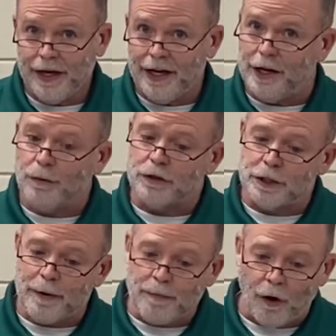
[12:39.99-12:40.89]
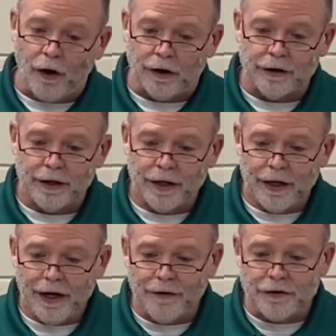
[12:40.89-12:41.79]
and he wants to be part
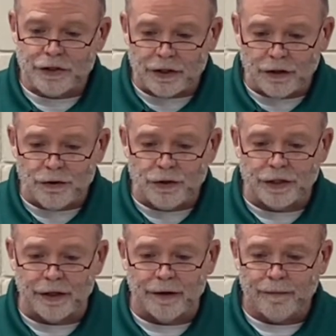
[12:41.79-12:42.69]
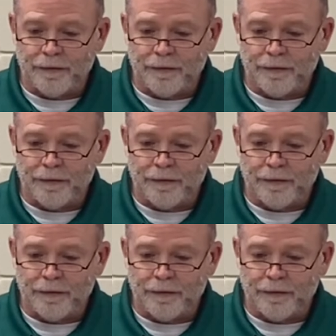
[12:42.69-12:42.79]
of the solution.